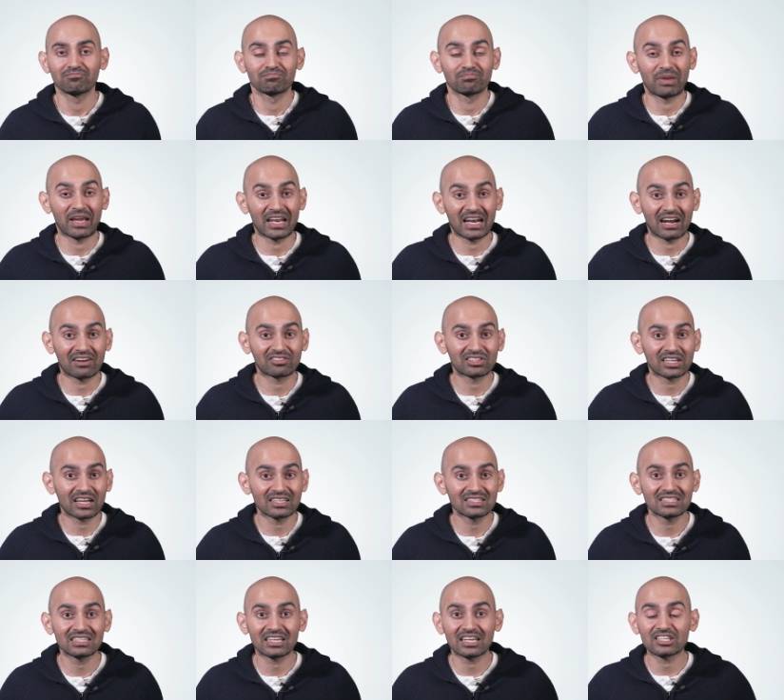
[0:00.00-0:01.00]
Paid
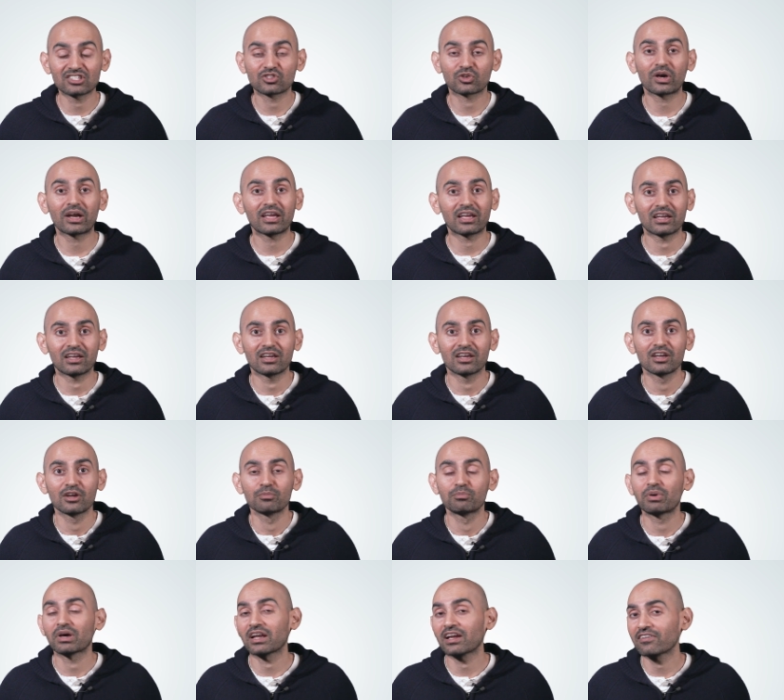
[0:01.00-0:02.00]
advertising is great.
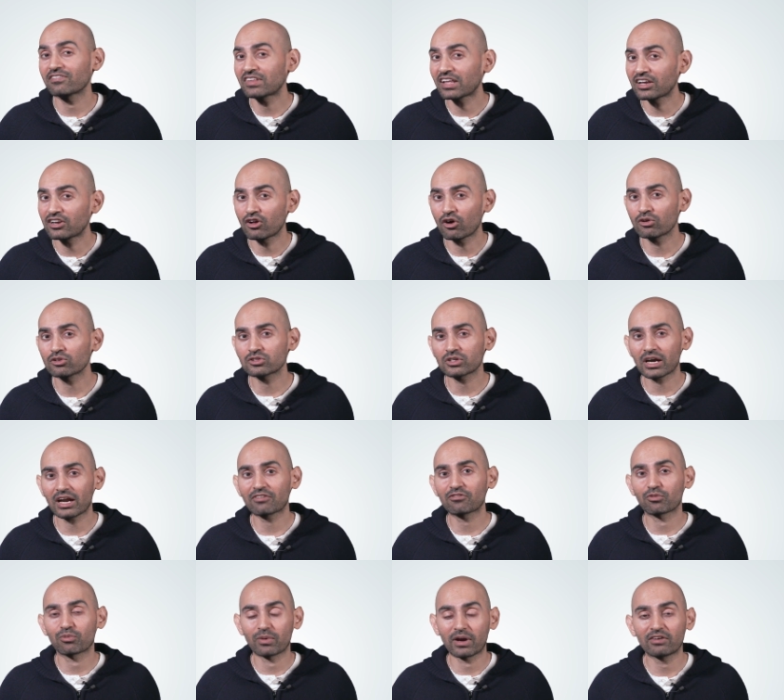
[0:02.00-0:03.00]
But if they don't
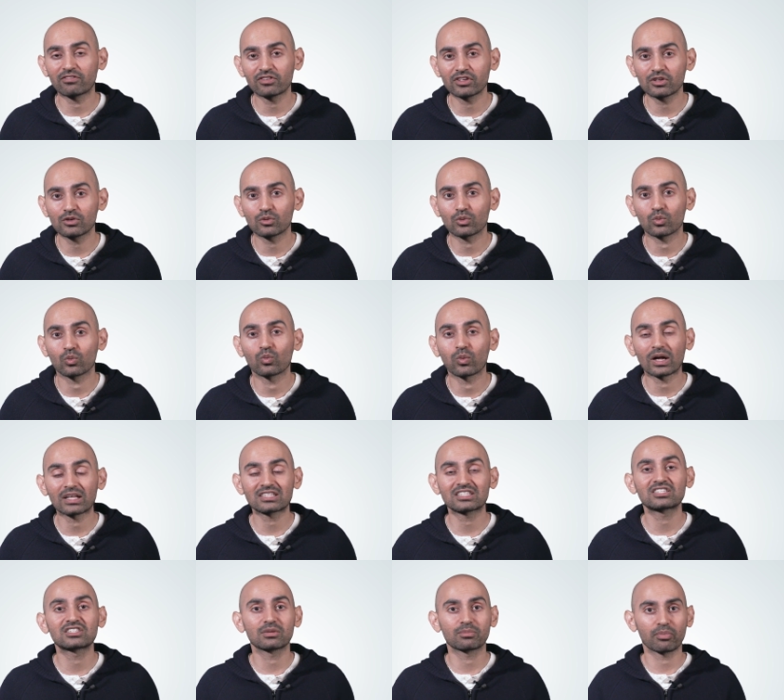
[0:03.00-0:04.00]
drive revenue,
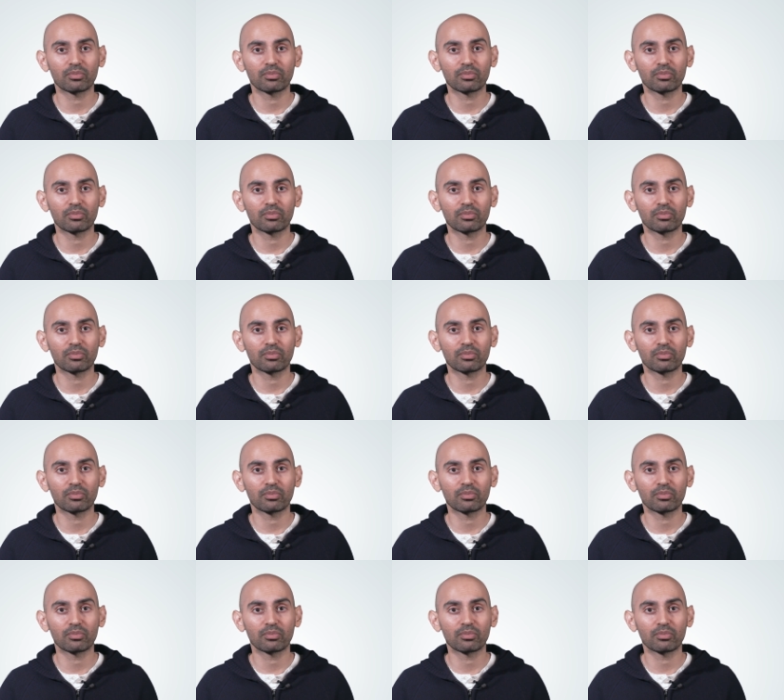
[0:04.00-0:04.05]
what's the